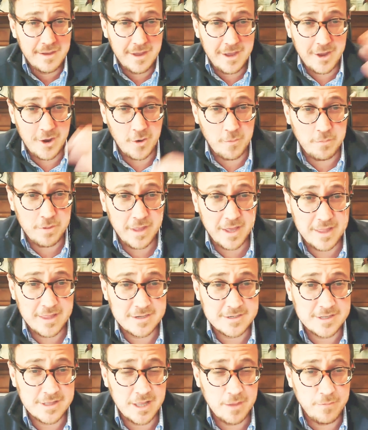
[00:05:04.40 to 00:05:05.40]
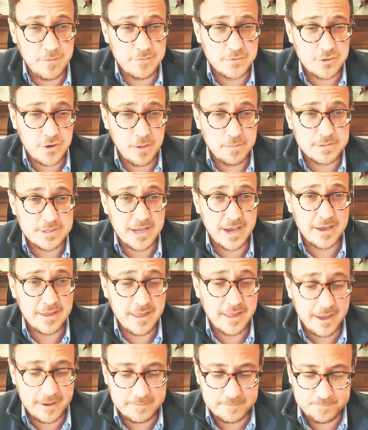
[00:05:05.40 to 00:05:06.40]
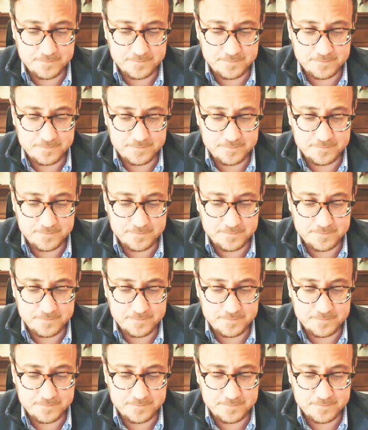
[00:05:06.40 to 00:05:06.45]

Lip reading: Here, play this clip of Trump saying that.